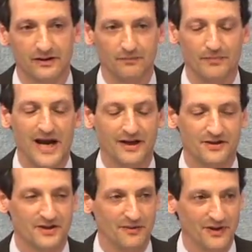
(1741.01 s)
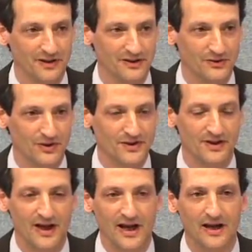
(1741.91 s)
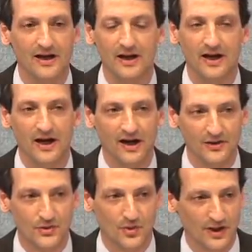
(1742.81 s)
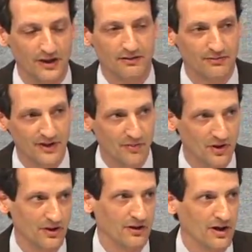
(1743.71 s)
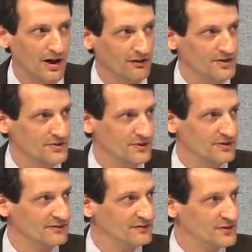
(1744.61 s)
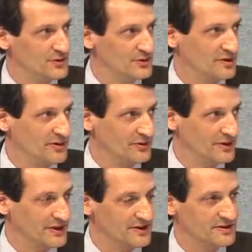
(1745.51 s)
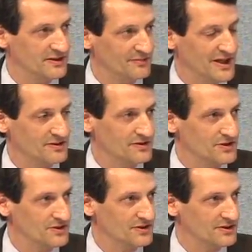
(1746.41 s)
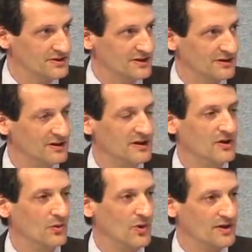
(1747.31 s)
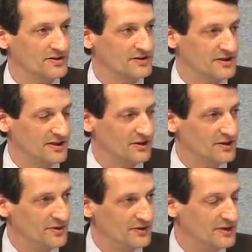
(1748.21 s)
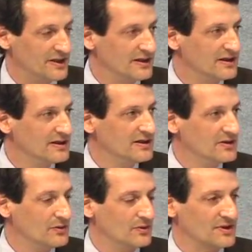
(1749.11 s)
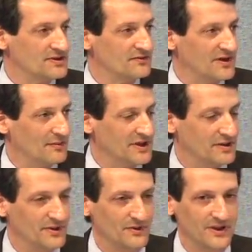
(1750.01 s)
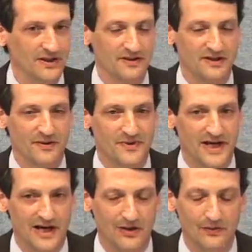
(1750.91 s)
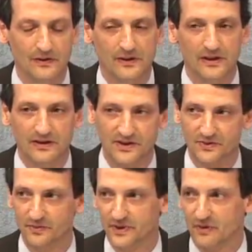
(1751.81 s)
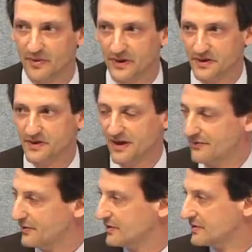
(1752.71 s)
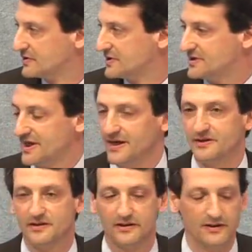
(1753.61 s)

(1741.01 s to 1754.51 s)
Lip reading: a package coming in the door today on $23 million worth of 2 communities in Massachusetts that are, one is a senior community, one is a family community in the same town. This will be our biggest effort to date,